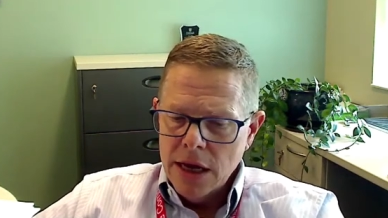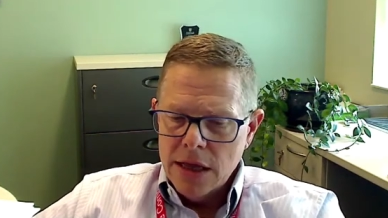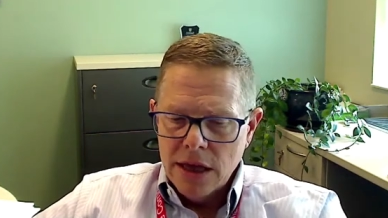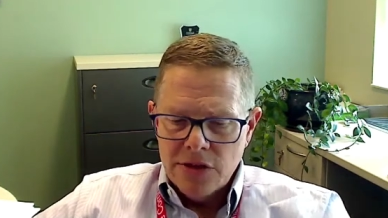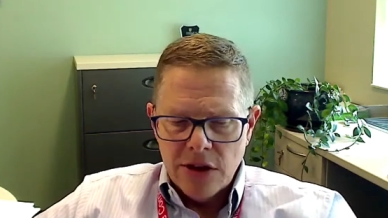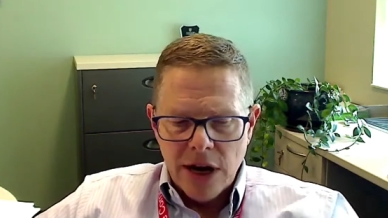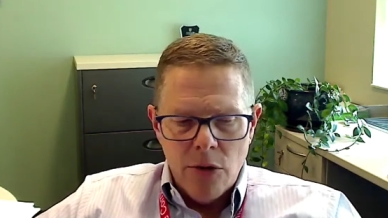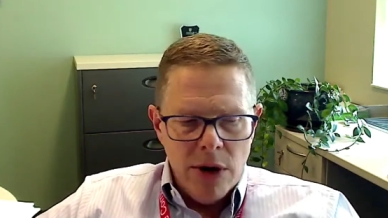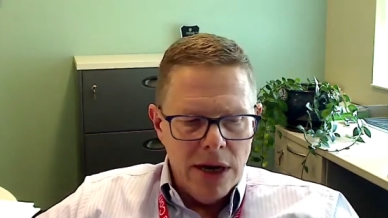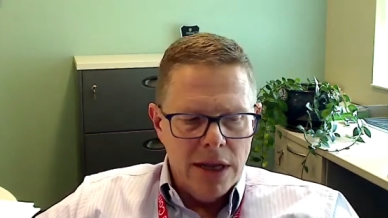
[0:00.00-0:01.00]
things that i
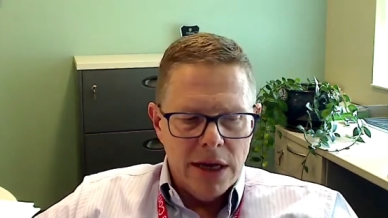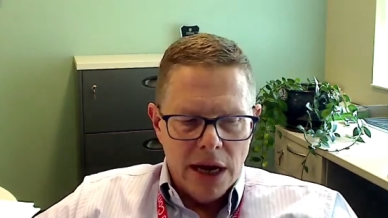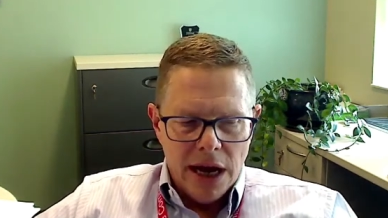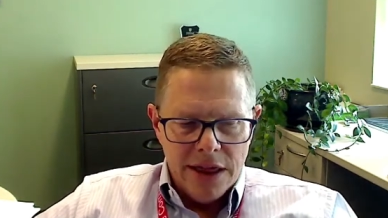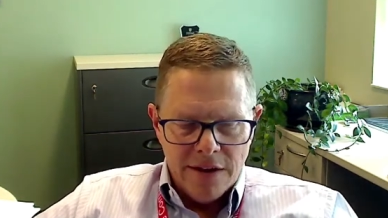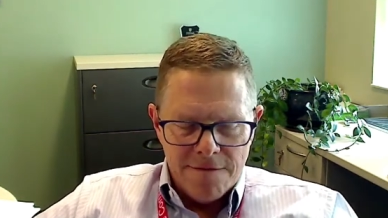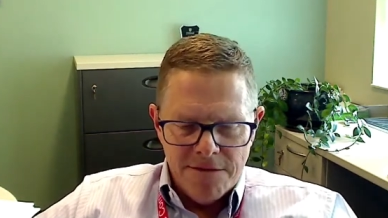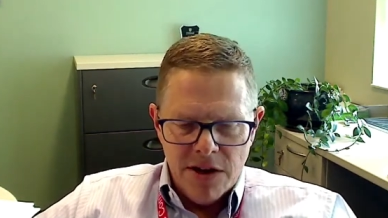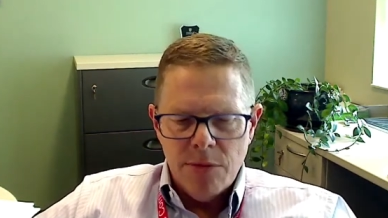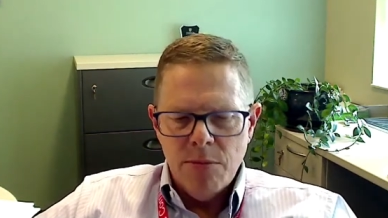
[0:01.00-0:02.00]
really i think
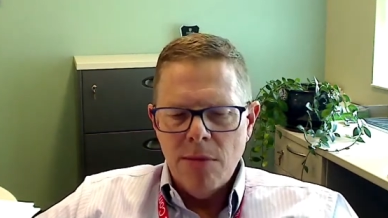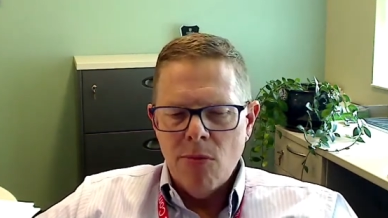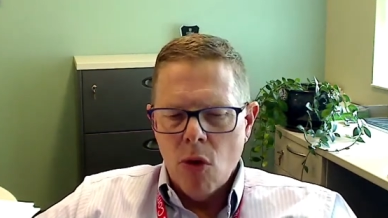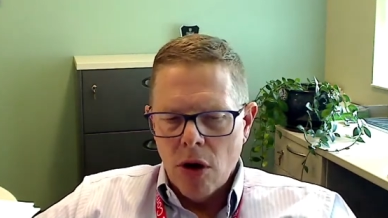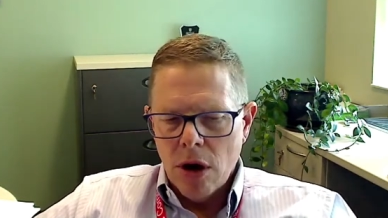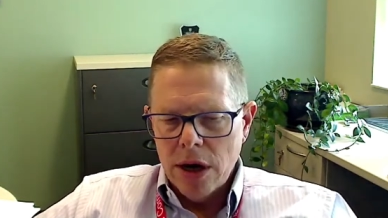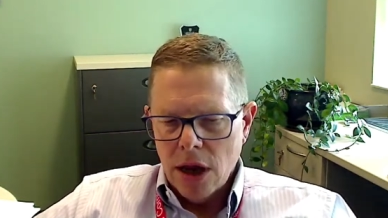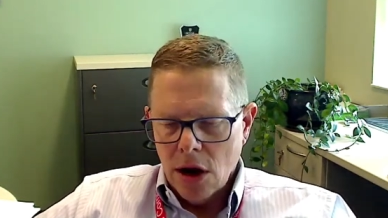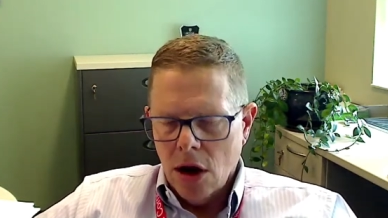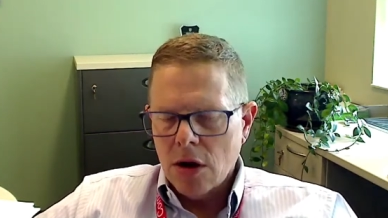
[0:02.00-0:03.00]
feed me more in the
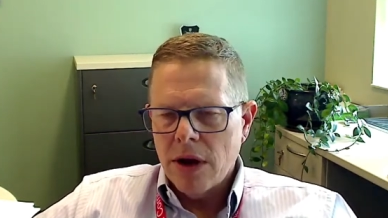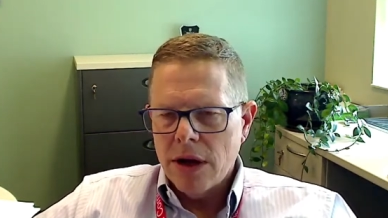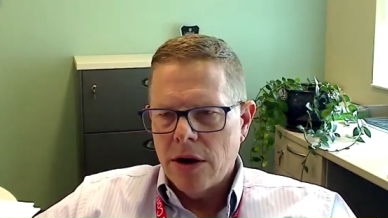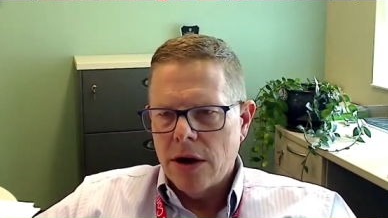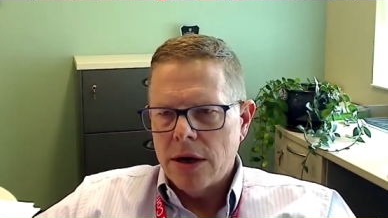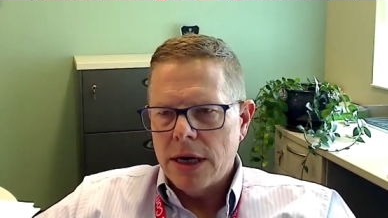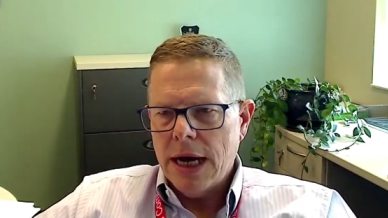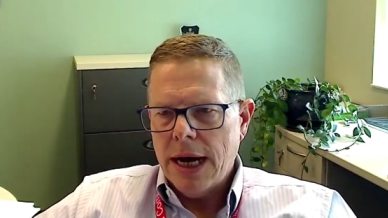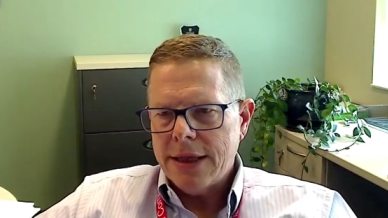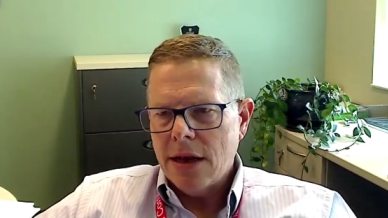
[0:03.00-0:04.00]
long run or
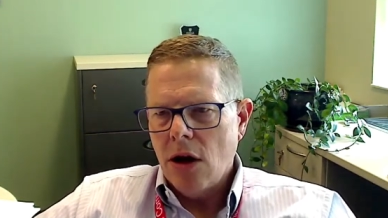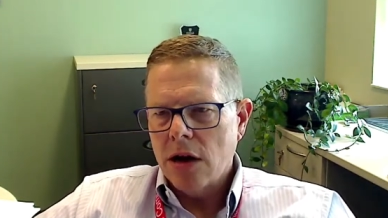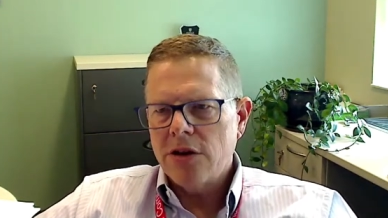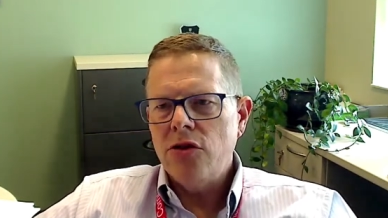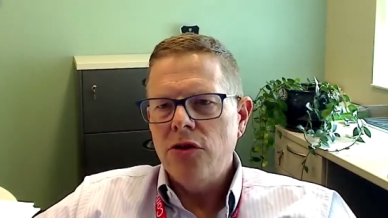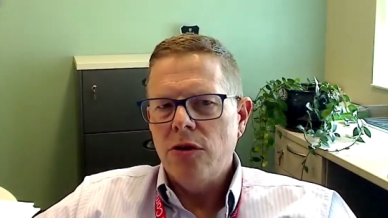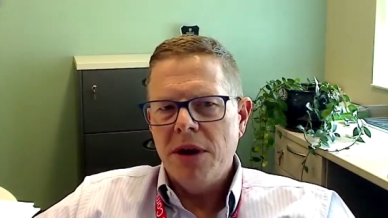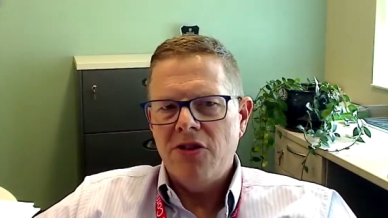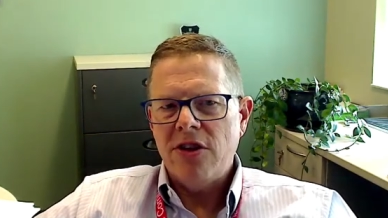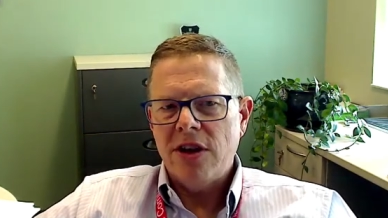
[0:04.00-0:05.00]
uh, the longitudinal
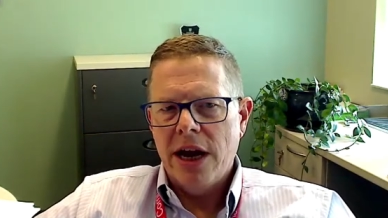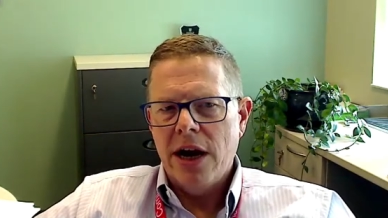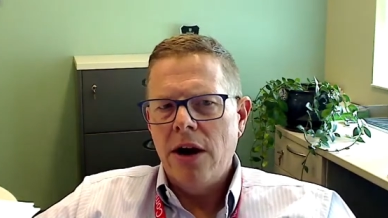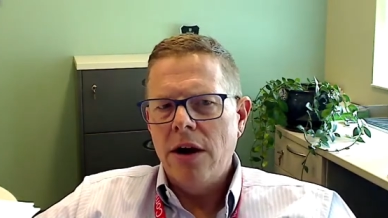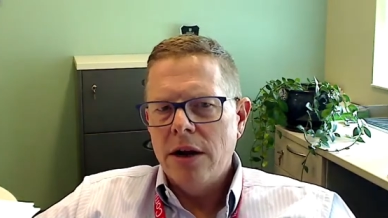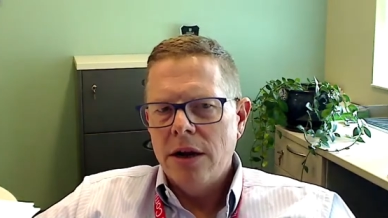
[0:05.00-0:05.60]
patient care